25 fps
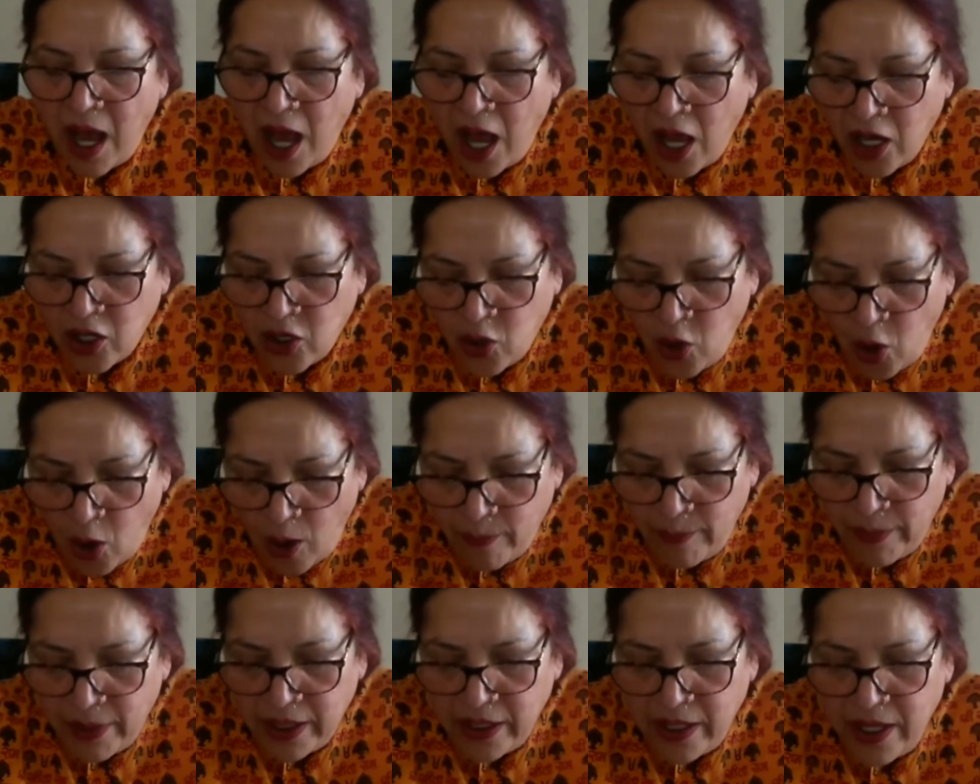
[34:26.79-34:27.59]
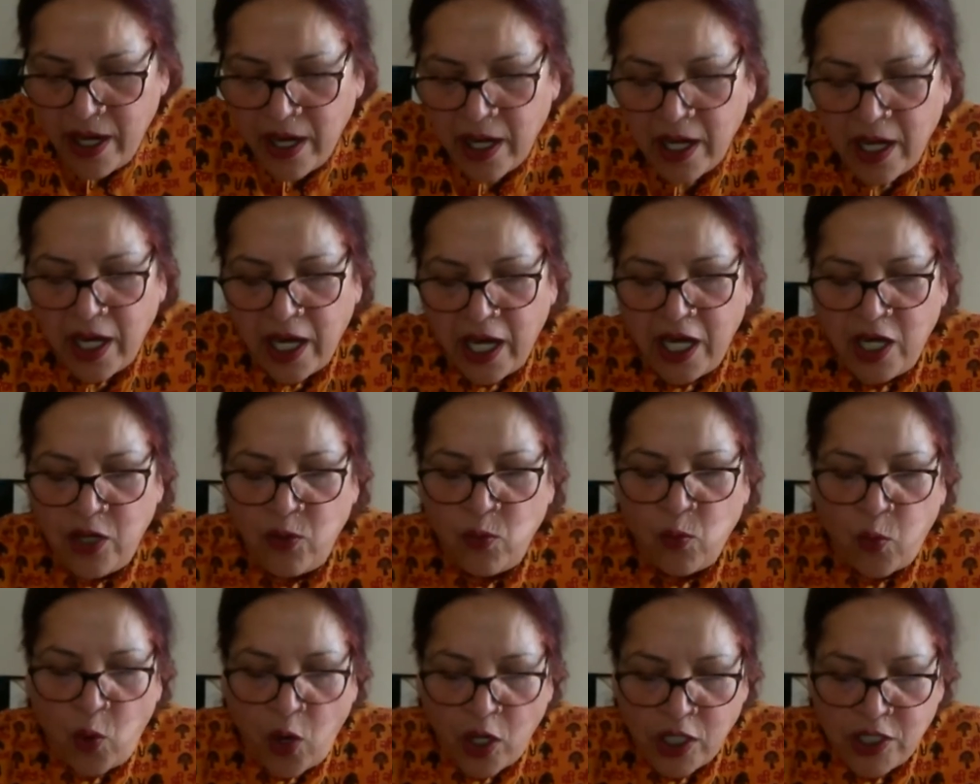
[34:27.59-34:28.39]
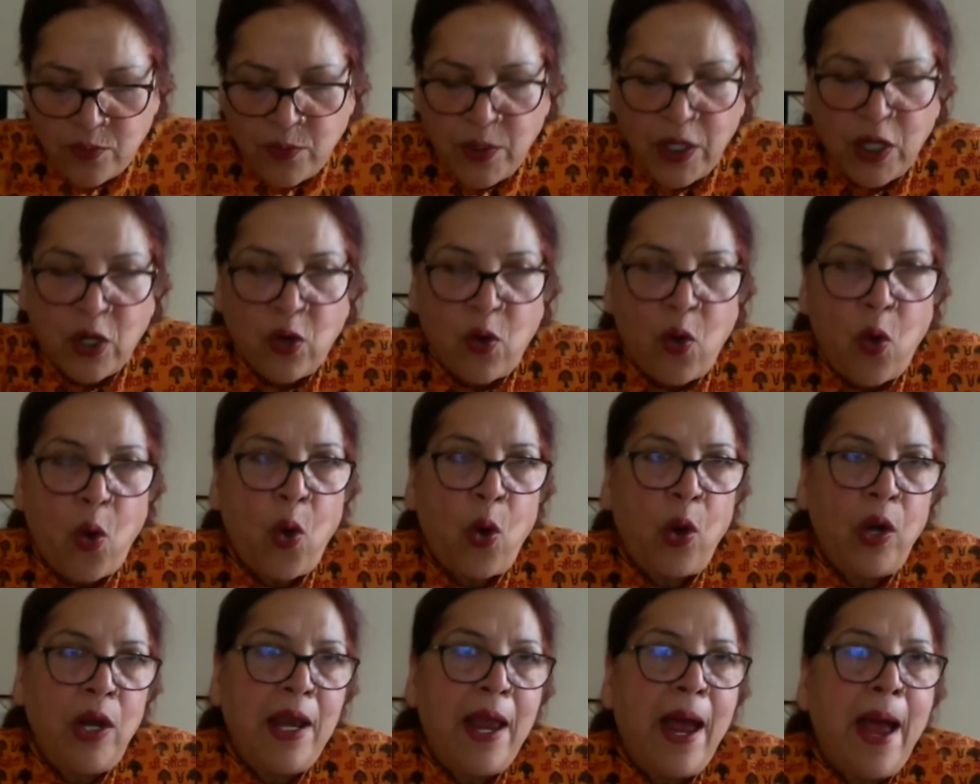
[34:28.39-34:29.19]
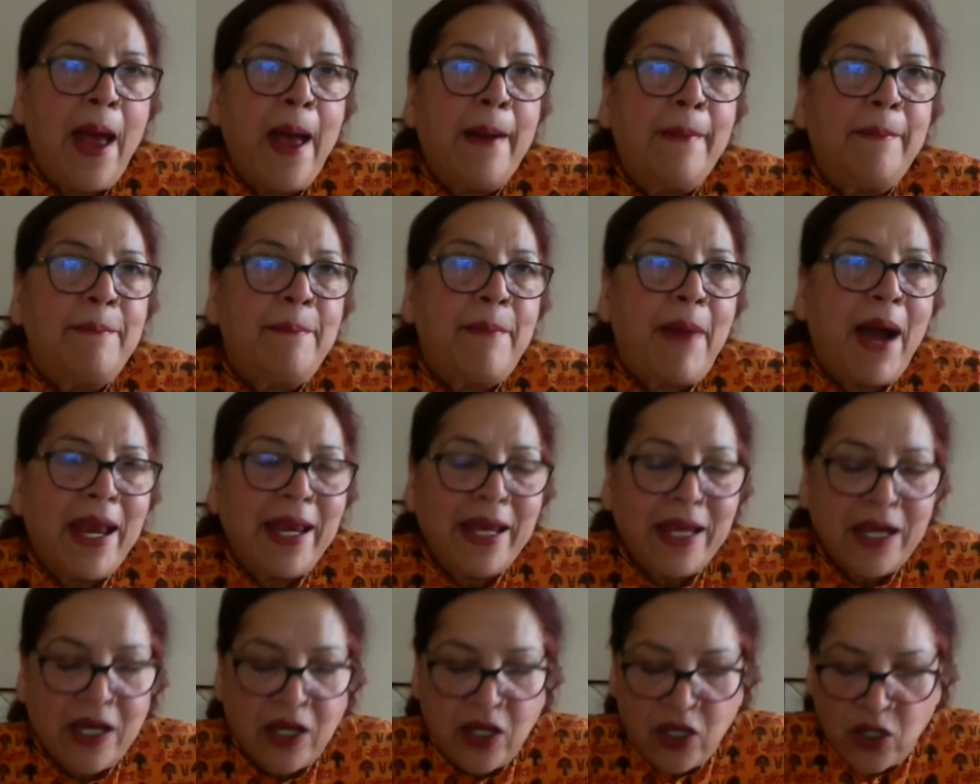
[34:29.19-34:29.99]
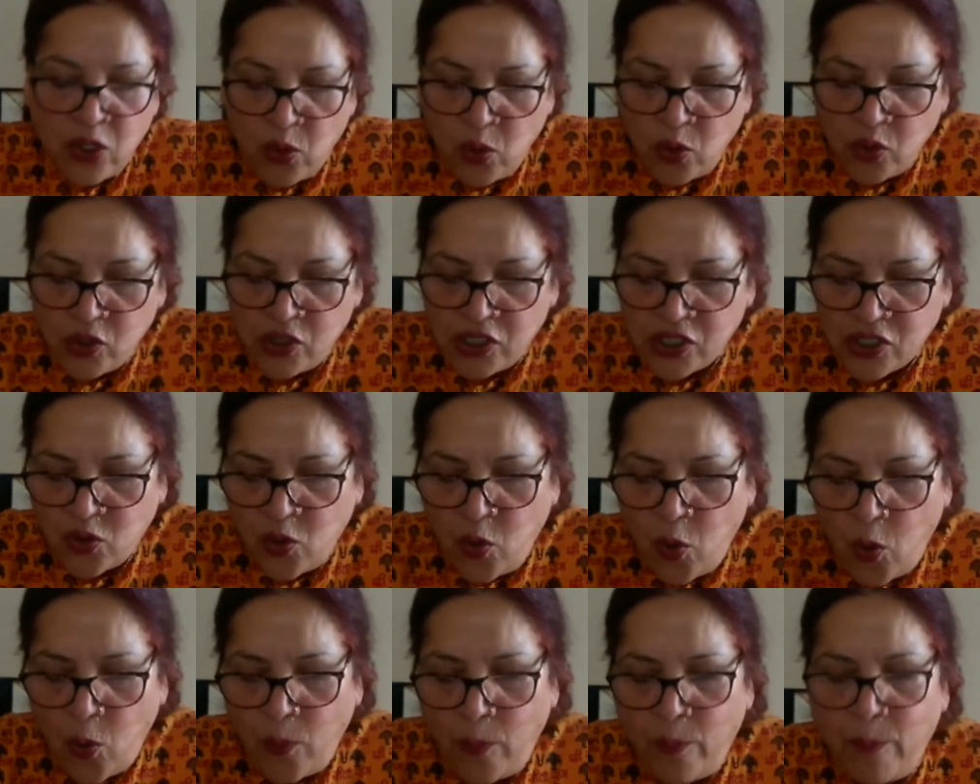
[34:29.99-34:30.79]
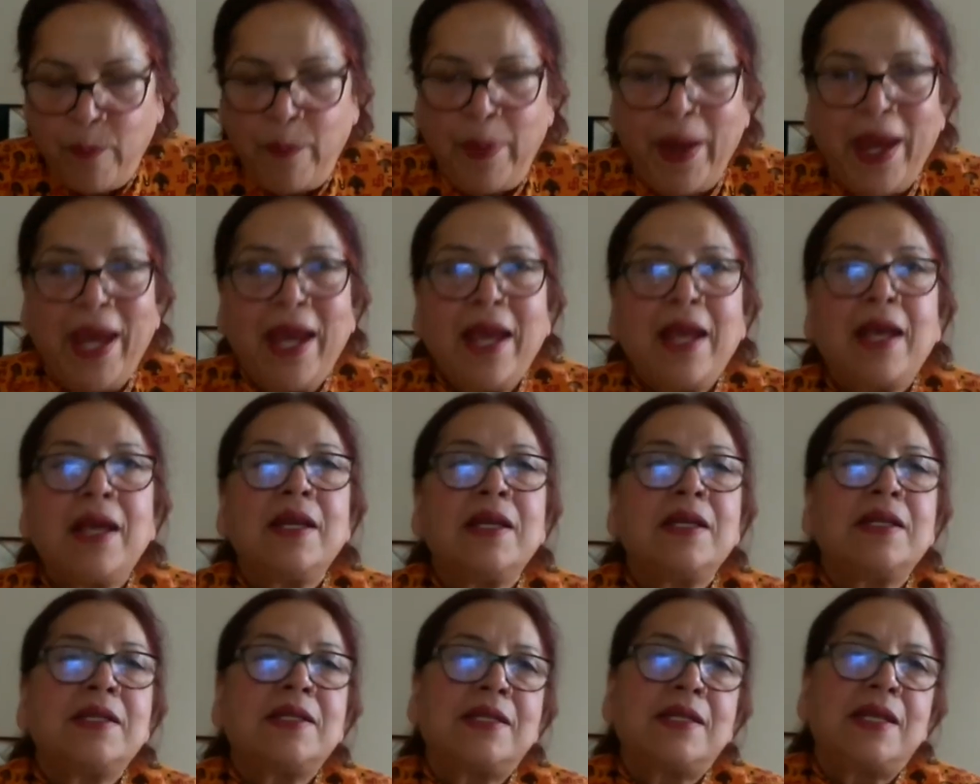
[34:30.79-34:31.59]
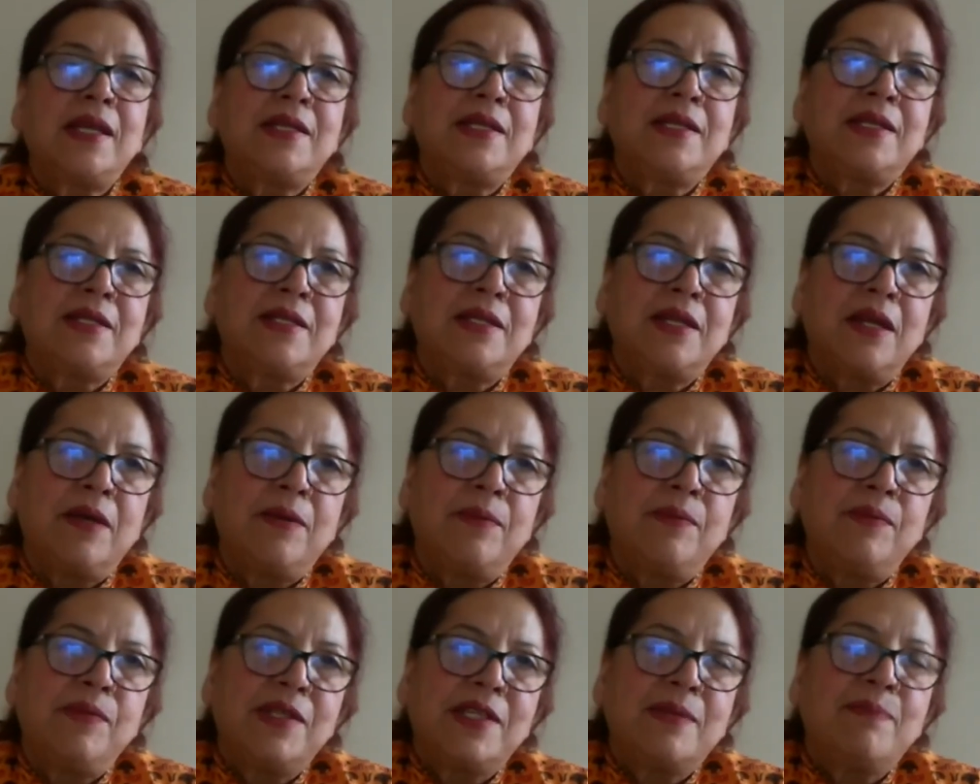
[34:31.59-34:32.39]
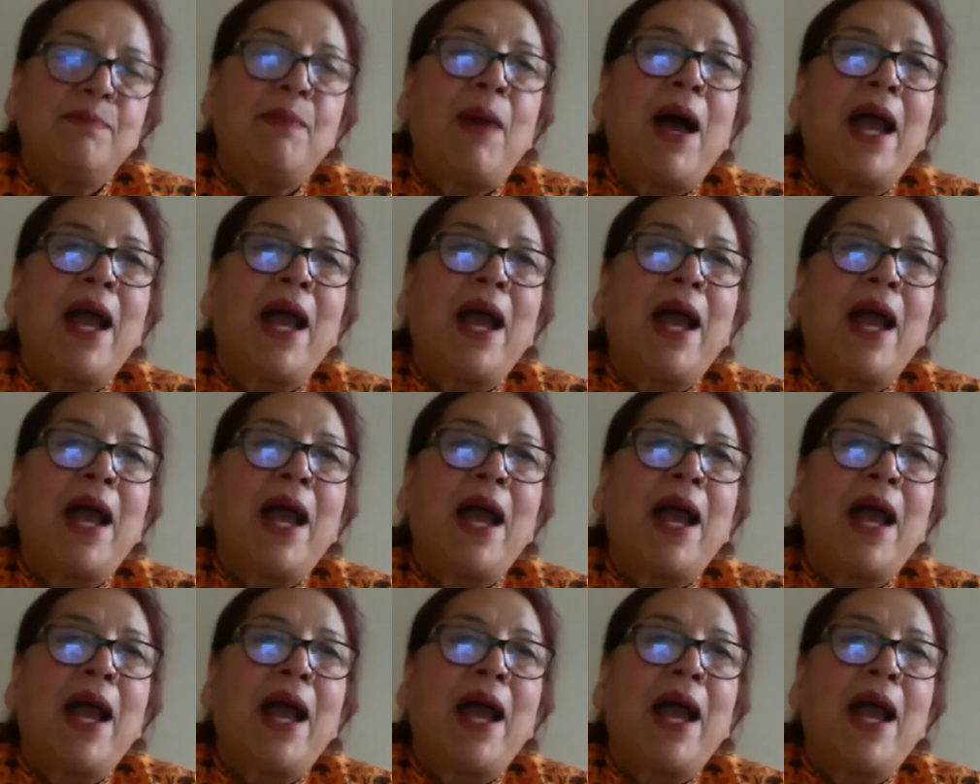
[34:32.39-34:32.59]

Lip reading: are common in what we call microscopic systems.